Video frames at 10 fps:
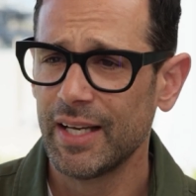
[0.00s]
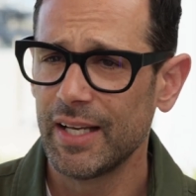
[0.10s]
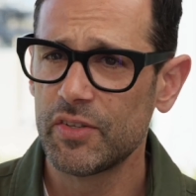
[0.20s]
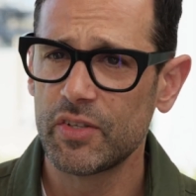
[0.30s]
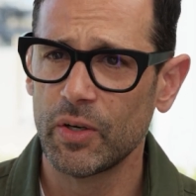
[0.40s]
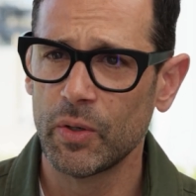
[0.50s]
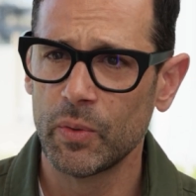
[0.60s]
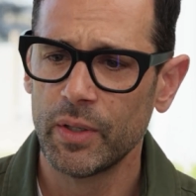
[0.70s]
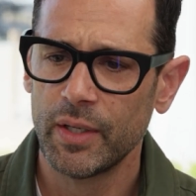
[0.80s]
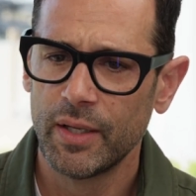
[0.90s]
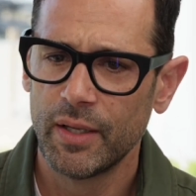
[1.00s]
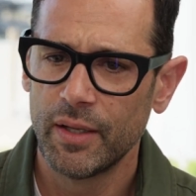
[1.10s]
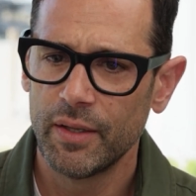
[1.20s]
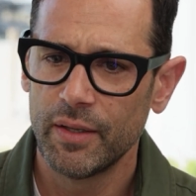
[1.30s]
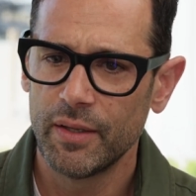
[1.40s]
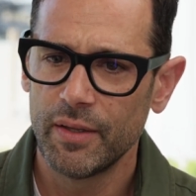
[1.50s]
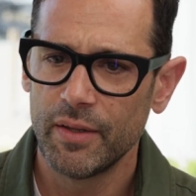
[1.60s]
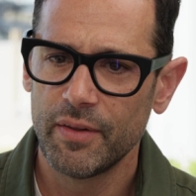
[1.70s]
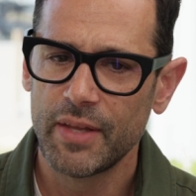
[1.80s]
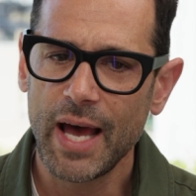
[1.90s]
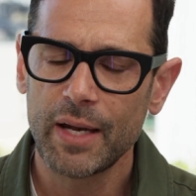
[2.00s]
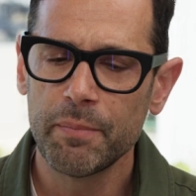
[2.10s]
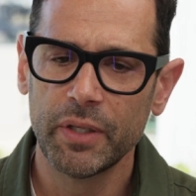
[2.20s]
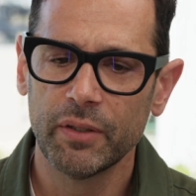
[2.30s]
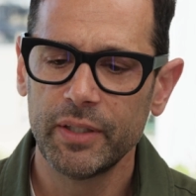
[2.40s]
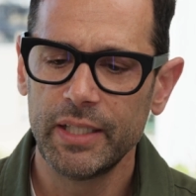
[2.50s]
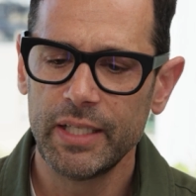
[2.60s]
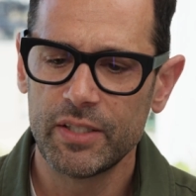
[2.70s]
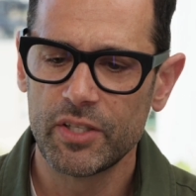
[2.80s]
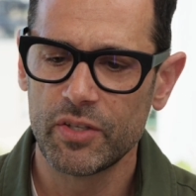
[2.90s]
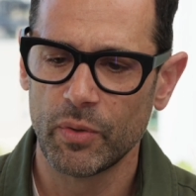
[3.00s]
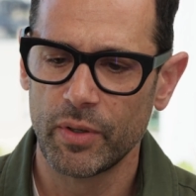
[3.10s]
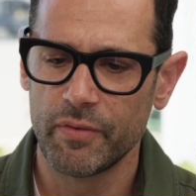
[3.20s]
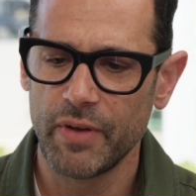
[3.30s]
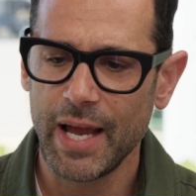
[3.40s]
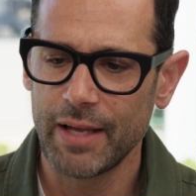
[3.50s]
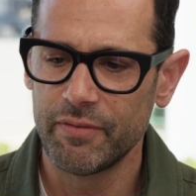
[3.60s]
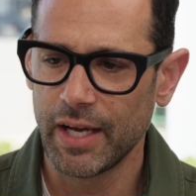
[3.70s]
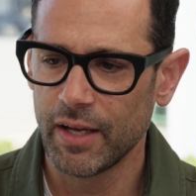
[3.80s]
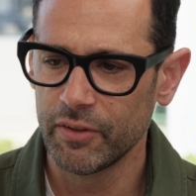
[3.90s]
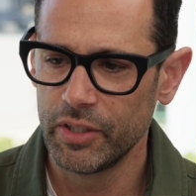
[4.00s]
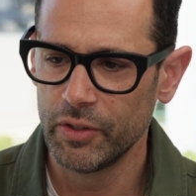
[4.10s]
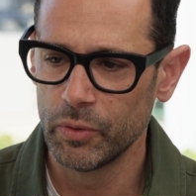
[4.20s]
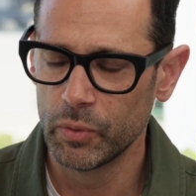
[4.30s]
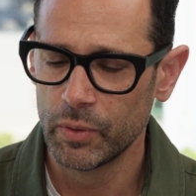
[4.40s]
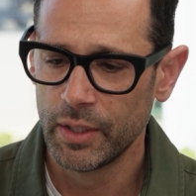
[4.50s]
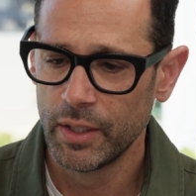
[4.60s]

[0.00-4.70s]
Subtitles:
And so that ability to sort of add value